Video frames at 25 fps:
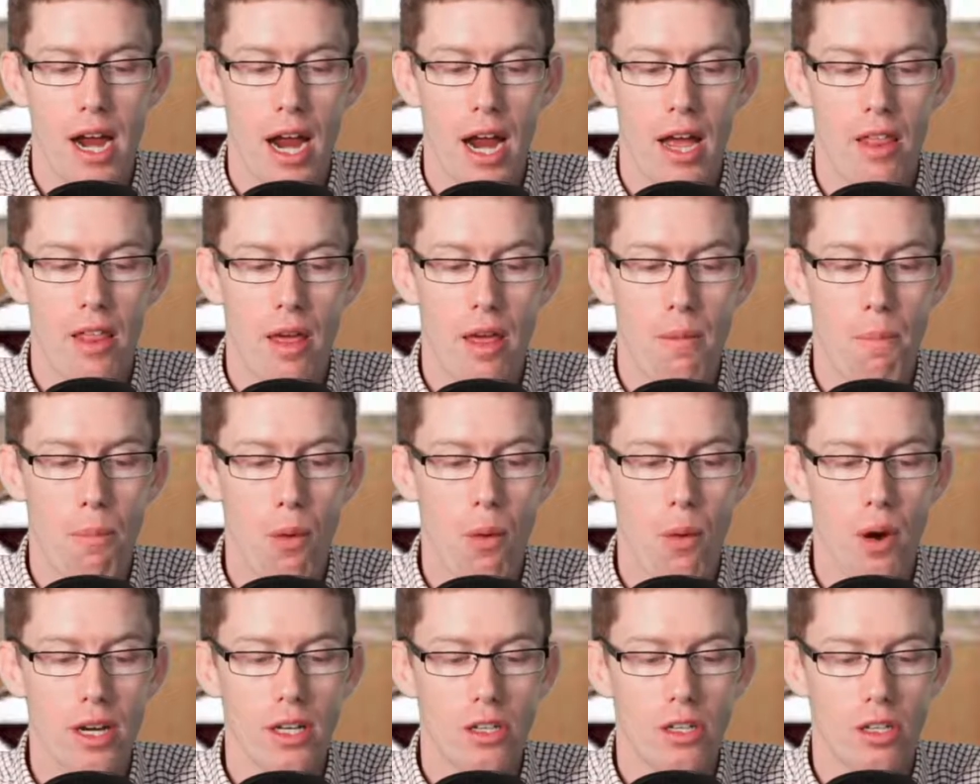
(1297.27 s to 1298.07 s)
And then
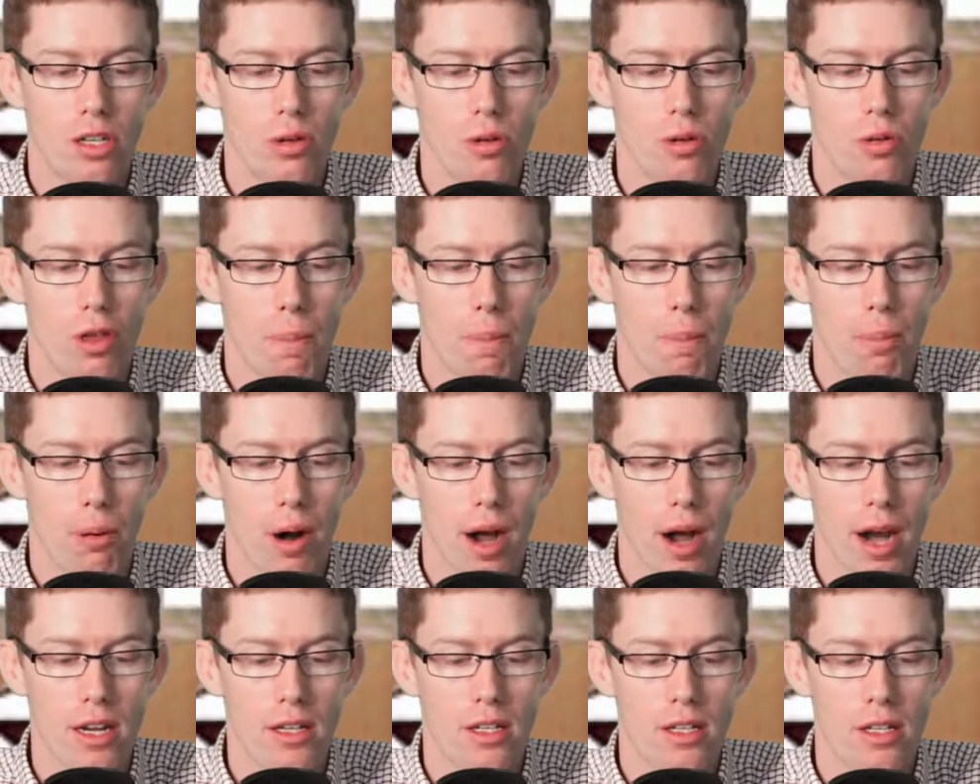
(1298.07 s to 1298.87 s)
point two, the
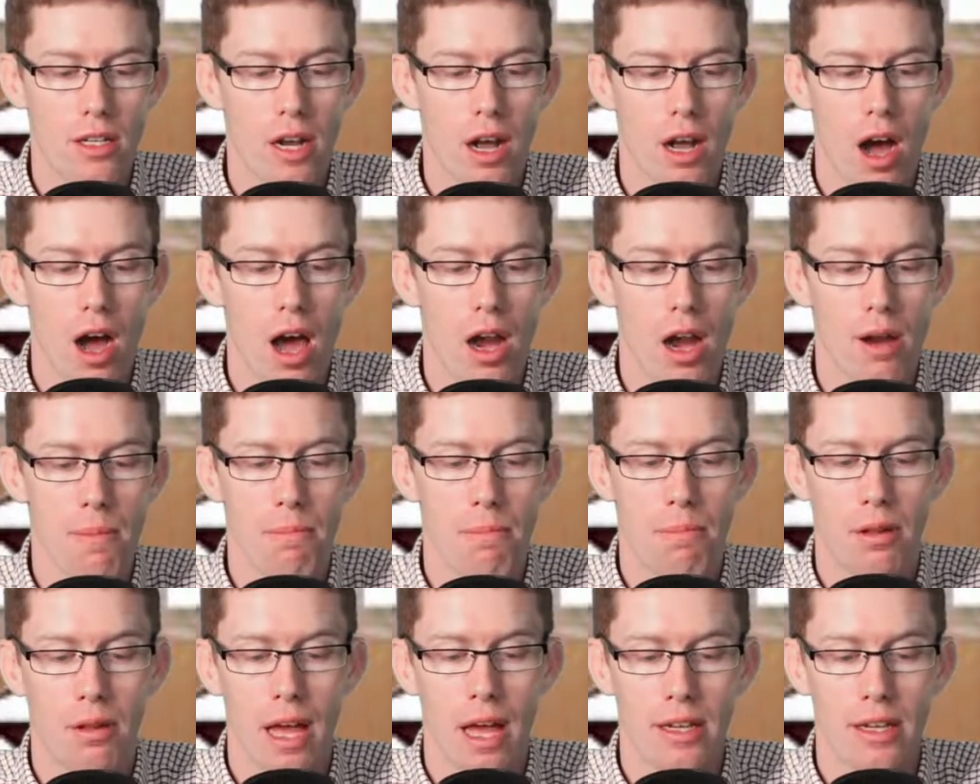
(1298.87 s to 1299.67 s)
praise to God
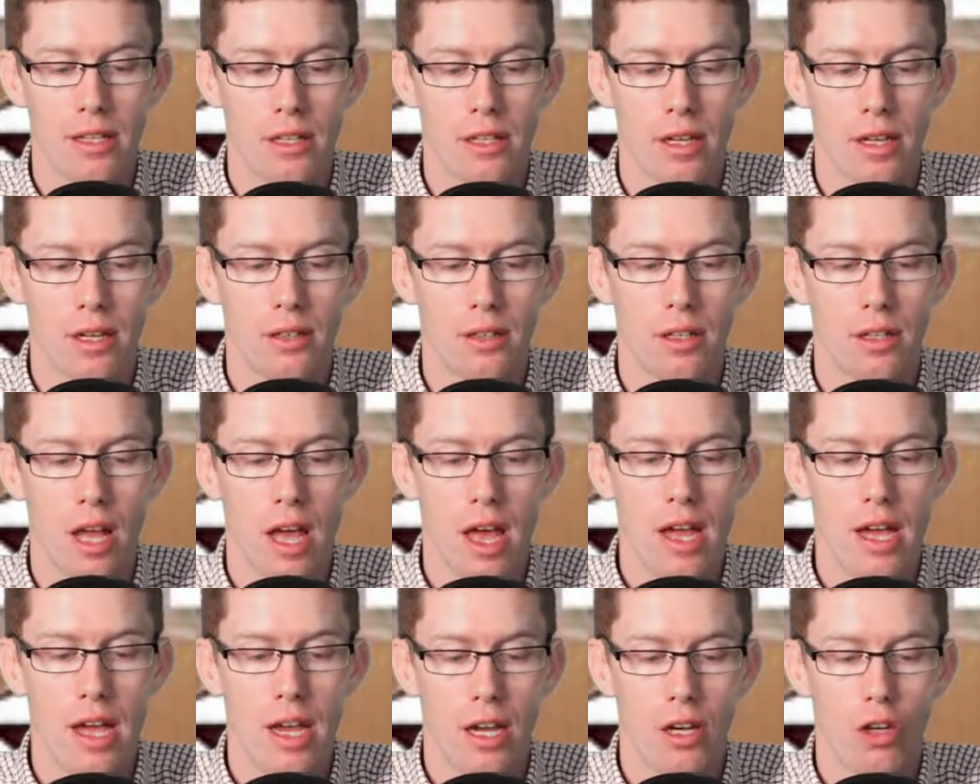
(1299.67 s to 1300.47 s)
and blessing
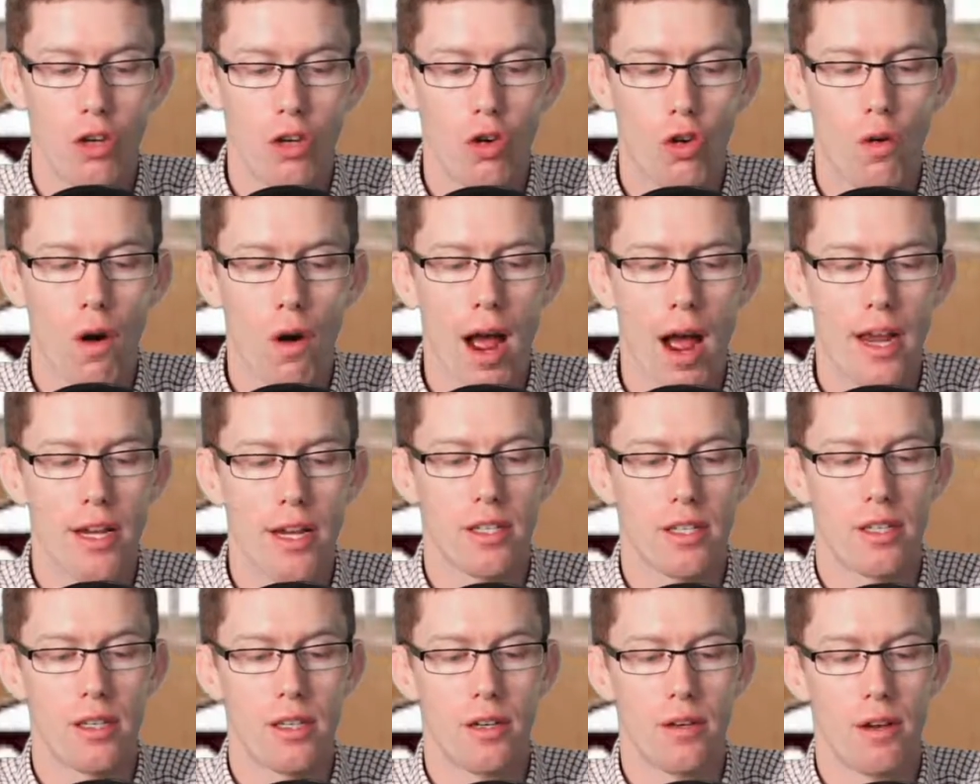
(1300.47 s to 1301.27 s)
in
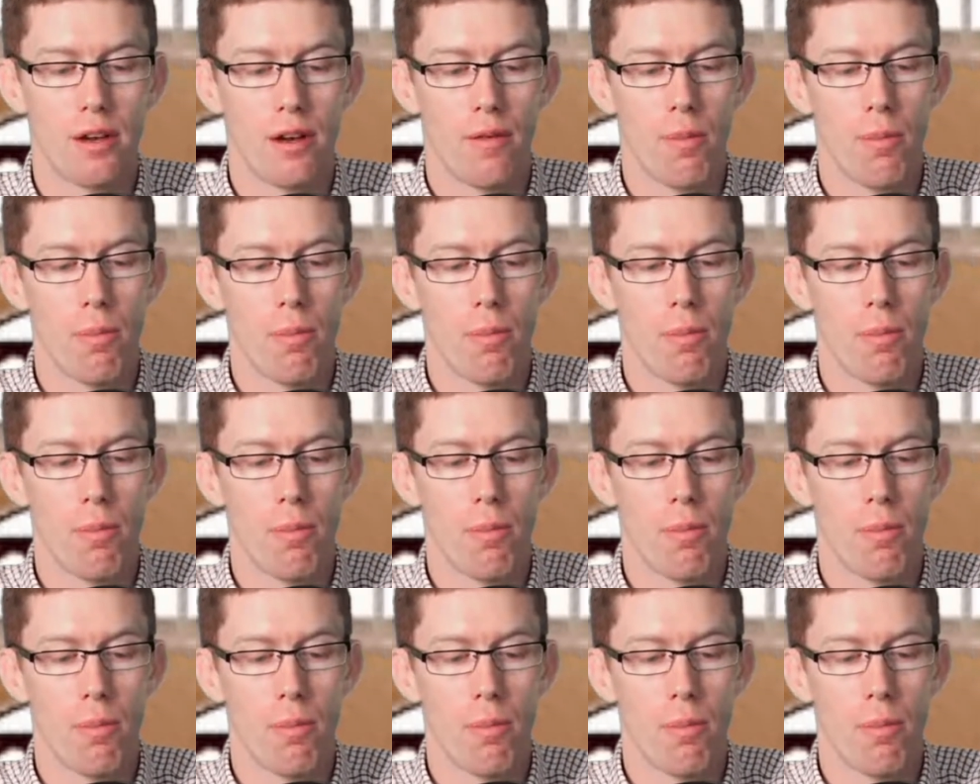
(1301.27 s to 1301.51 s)
Christ.